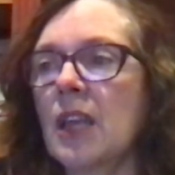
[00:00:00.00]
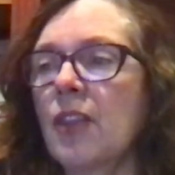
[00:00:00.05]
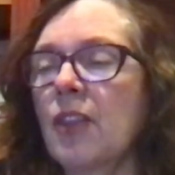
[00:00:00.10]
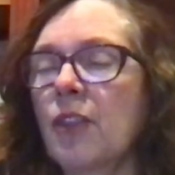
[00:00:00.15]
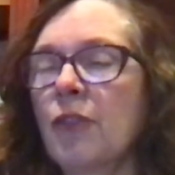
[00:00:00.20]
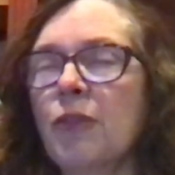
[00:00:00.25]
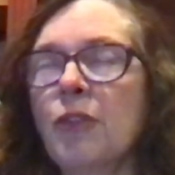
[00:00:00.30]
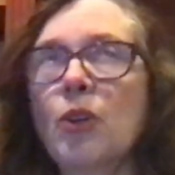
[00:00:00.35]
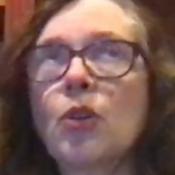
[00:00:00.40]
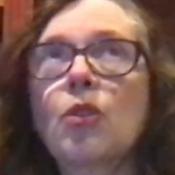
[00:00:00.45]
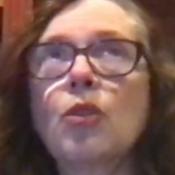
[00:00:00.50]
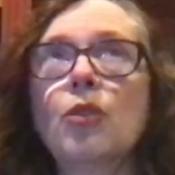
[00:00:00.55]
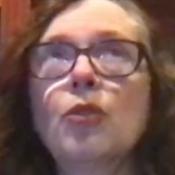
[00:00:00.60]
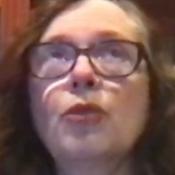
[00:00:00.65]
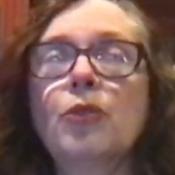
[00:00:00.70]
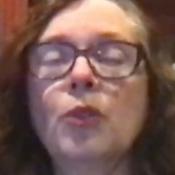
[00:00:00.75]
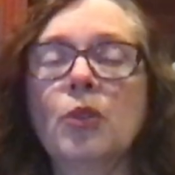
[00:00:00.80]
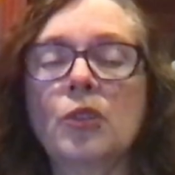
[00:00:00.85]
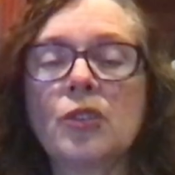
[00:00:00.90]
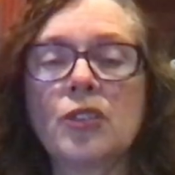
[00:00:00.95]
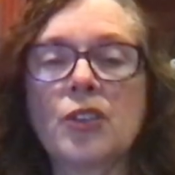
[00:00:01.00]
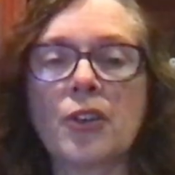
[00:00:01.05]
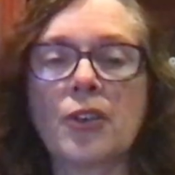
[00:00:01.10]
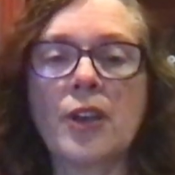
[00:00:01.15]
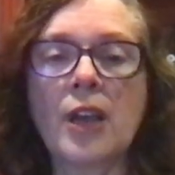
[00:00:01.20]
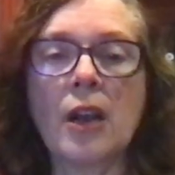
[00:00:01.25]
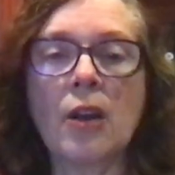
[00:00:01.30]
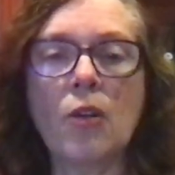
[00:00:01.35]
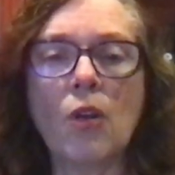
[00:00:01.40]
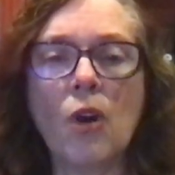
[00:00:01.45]
The vocal folds are
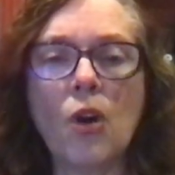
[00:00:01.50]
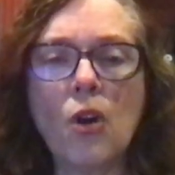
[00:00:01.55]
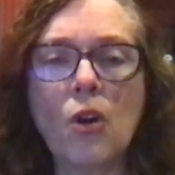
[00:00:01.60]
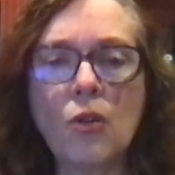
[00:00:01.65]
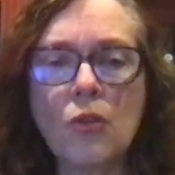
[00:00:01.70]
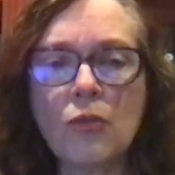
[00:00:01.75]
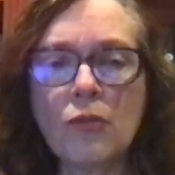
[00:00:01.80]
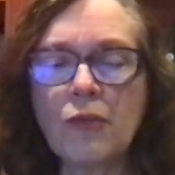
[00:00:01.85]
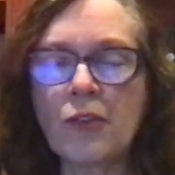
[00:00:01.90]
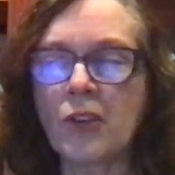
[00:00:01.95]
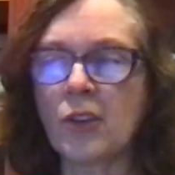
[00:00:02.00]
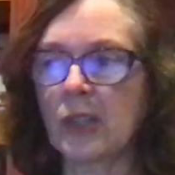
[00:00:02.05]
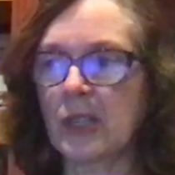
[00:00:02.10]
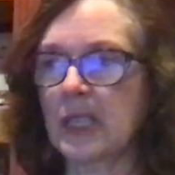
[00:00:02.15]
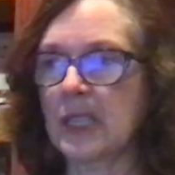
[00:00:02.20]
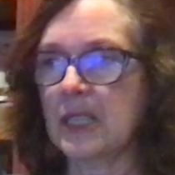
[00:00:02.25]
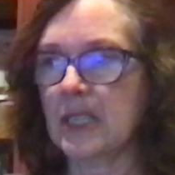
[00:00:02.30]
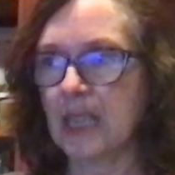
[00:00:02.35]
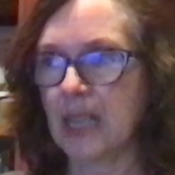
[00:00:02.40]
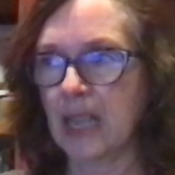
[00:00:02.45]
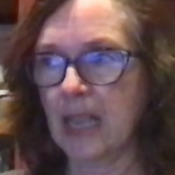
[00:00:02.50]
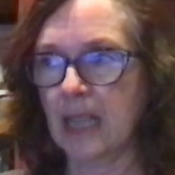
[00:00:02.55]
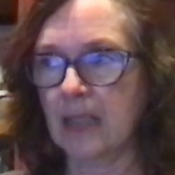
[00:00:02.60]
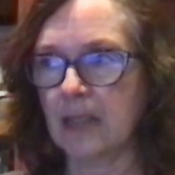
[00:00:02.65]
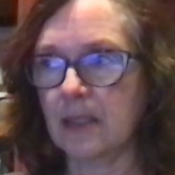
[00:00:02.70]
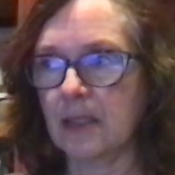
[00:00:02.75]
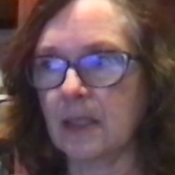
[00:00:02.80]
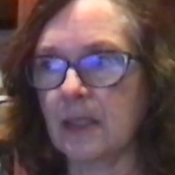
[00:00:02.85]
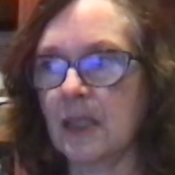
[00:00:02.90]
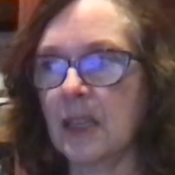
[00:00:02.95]
now overly
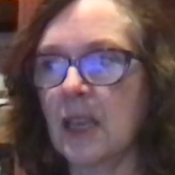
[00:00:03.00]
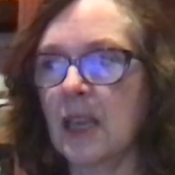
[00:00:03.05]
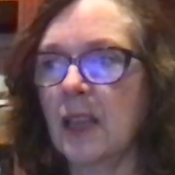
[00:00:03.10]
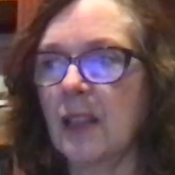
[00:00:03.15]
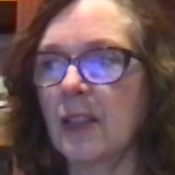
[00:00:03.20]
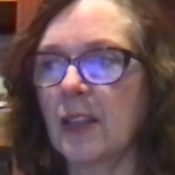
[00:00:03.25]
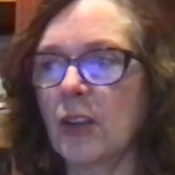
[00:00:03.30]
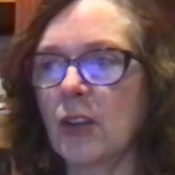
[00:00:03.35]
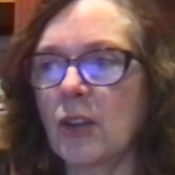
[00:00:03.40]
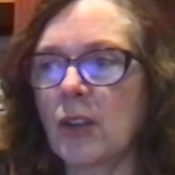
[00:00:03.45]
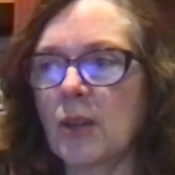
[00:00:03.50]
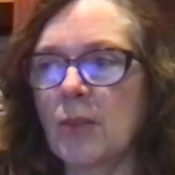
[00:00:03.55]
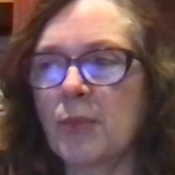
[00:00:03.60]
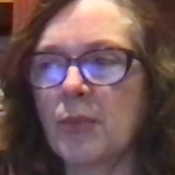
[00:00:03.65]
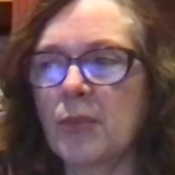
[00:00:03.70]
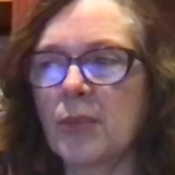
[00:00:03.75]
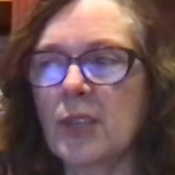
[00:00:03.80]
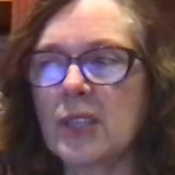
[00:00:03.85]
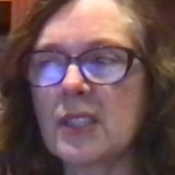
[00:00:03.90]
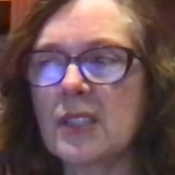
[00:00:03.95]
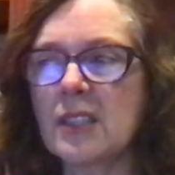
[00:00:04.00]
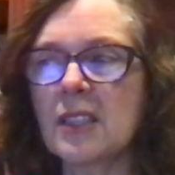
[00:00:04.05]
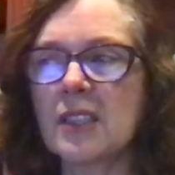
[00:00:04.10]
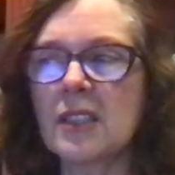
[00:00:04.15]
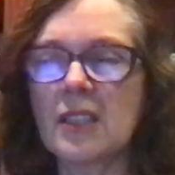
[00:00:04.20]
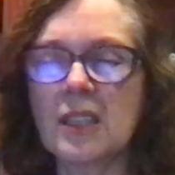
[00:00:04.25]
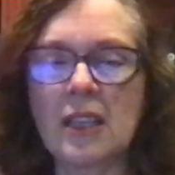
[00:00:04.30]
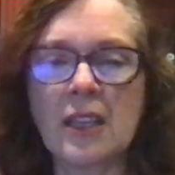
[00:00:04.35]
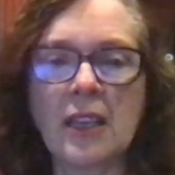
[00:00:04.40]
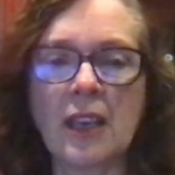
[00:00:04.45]
tense. They're compressing
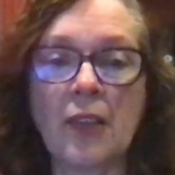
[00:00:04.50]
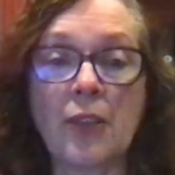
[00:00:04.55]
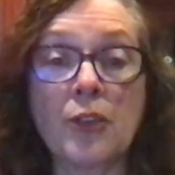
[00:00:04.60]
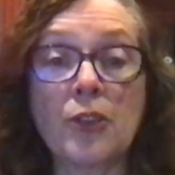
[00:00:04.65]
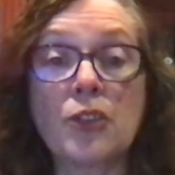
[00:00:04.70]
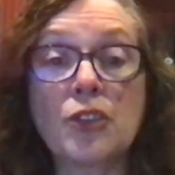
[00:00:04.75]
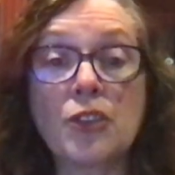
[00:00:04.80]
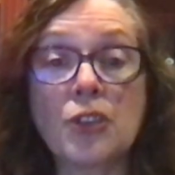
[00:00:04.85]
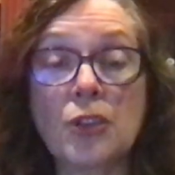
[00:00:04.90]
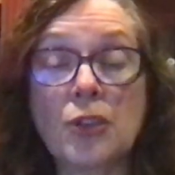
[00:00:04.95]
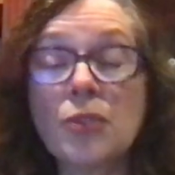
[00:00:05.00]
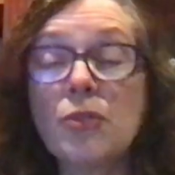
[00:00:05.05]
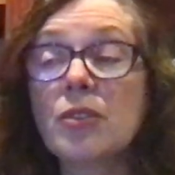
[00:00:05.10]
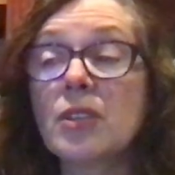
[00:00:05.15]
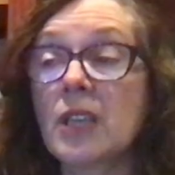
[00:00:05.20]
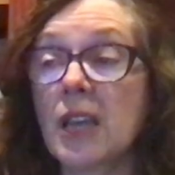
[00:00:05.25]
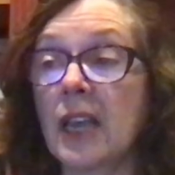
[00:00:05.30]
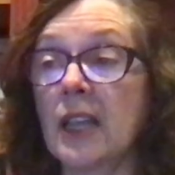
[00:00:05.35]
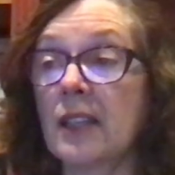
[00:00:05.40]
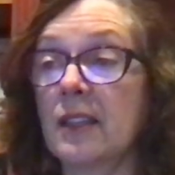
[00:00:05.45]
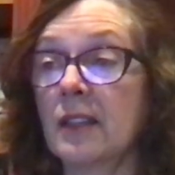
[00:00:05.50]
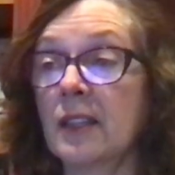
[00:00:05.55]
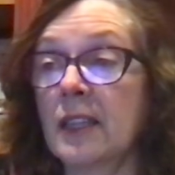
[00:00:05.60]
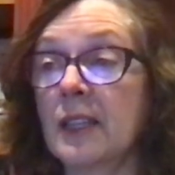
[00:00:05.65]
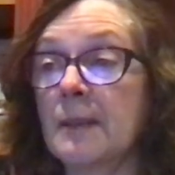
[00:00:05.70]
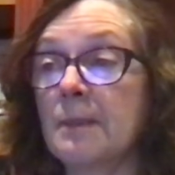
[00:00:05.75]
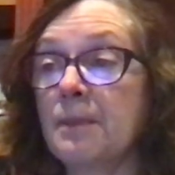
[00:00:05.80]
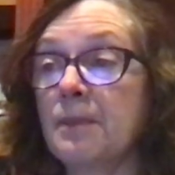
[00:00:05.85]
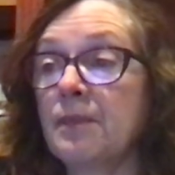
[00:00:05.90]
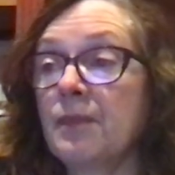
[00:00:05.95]
together too tightly.